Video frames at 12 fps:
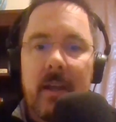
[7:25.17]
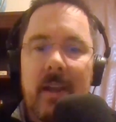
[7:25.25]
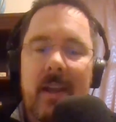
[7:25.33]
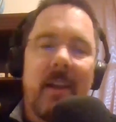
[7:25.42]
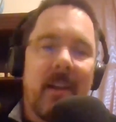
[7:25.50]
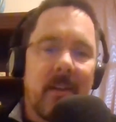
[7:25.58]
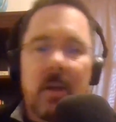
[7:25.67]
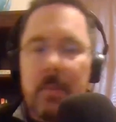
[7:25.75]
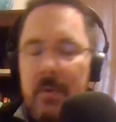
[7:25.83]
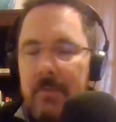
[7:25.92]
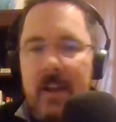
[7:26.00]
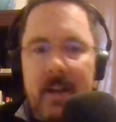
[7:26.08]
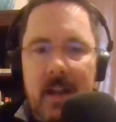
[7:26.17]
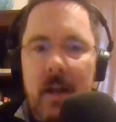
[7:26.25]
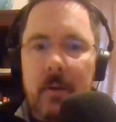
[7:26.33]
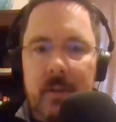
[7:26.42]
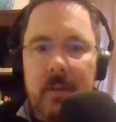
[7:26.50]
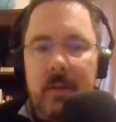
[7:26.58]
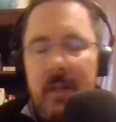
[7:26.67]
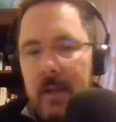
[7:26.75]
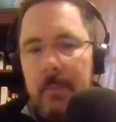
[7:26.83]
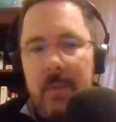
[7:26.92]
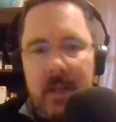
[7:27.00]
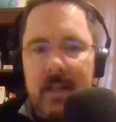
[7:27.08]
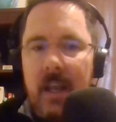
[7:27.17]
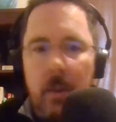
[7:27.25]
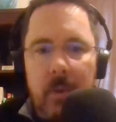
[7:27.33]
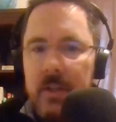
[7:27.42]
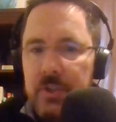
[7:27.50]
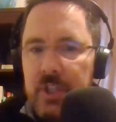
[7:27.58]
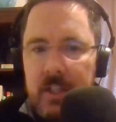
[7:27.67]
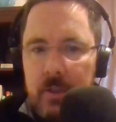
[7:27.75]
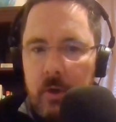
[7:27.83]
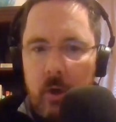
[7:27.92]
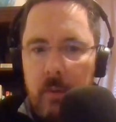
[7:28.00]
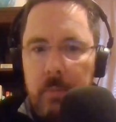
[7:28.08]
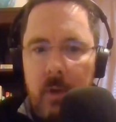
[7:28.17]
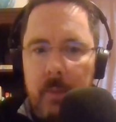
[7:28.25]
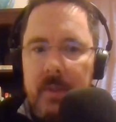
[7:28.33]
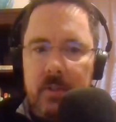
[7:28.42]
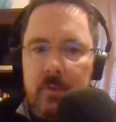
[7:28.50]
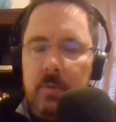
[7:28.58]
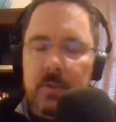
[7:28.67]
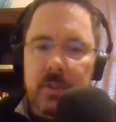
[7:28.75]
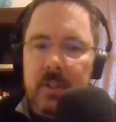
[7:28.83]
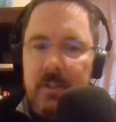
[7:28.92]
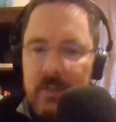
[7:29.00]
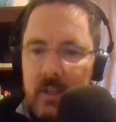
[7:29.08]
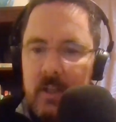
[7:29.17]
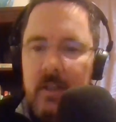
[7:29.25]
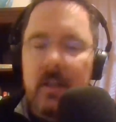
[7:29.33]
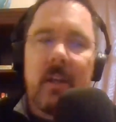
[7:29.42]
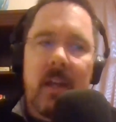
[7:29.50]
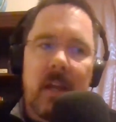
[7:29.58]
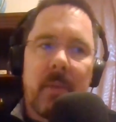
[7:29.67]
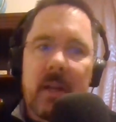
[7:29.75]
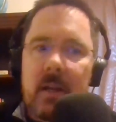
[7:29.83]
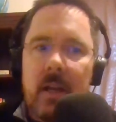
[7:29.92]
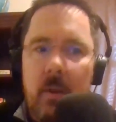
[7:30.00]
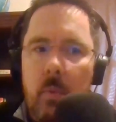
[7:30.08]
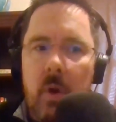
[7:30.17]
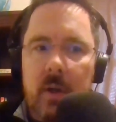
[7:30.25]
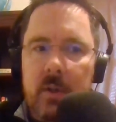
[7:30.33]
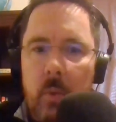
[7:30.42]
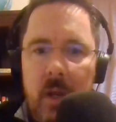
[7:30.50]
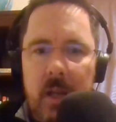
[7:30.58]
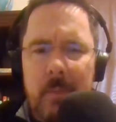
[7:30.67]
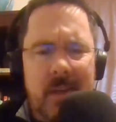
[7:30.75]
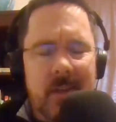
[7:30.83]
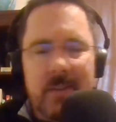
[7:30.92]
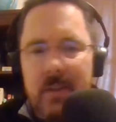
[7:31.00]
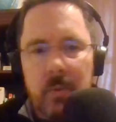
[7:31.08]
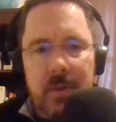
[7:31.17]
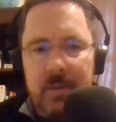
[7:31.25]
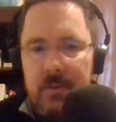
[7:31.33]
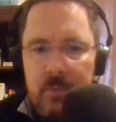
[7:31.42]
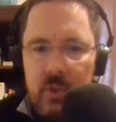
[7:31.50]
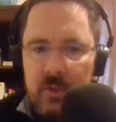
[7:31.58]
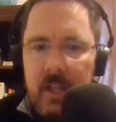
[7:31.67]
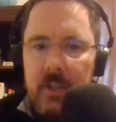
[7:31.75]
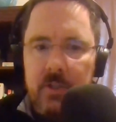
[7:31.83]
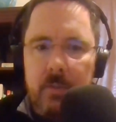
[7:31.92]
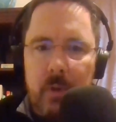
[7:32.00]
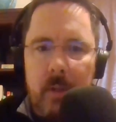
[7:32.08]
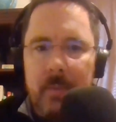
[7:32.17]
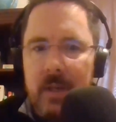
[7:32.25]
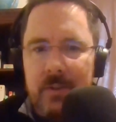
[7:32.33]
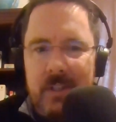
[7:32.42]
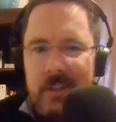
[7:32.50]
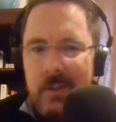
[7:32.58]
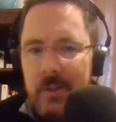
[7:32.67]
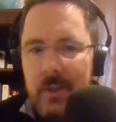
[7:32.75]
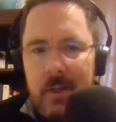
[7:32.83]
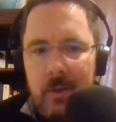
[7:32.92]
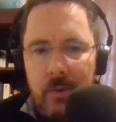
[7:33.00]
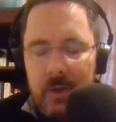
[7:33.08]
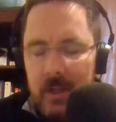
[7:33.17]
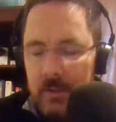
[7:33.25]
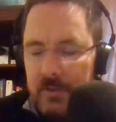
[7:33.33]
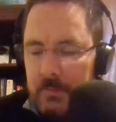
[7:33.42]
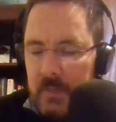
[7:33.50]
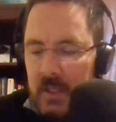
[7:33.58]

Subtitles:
And then come to find out, they admitted, yeah, we didn't change out all the plumbing, just what you could see. And my client walked away because it was just ancient plumbing. It was like a 100-year-old house.